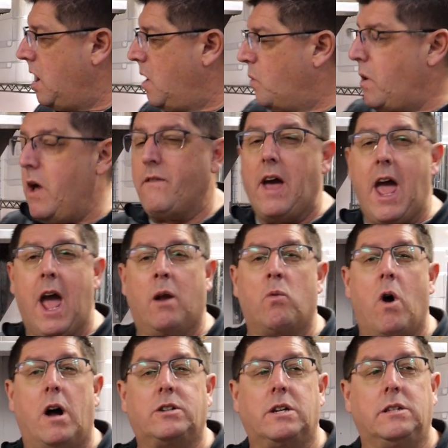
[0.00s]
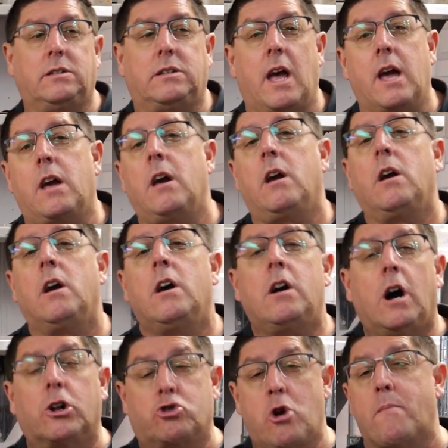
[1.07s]
We have a hand washing sink,
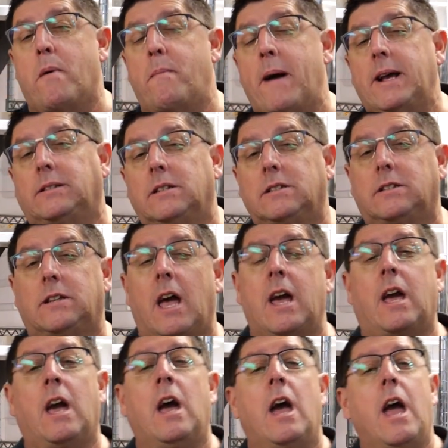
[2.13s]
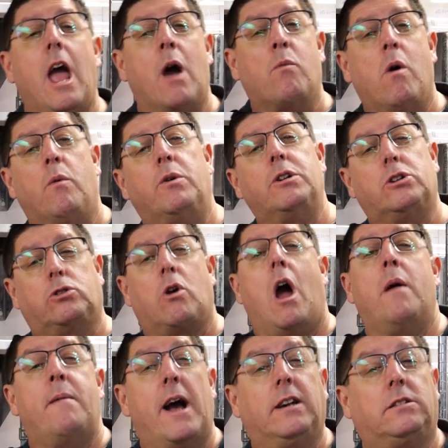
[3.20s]
a triple basin sink, and what we'll
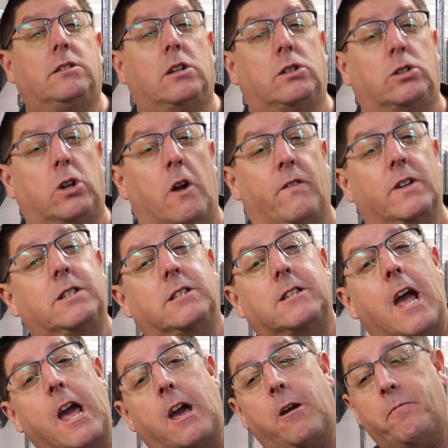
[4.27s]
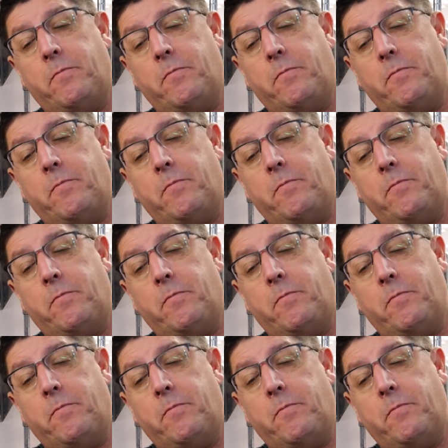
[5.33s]
describe as a service sink.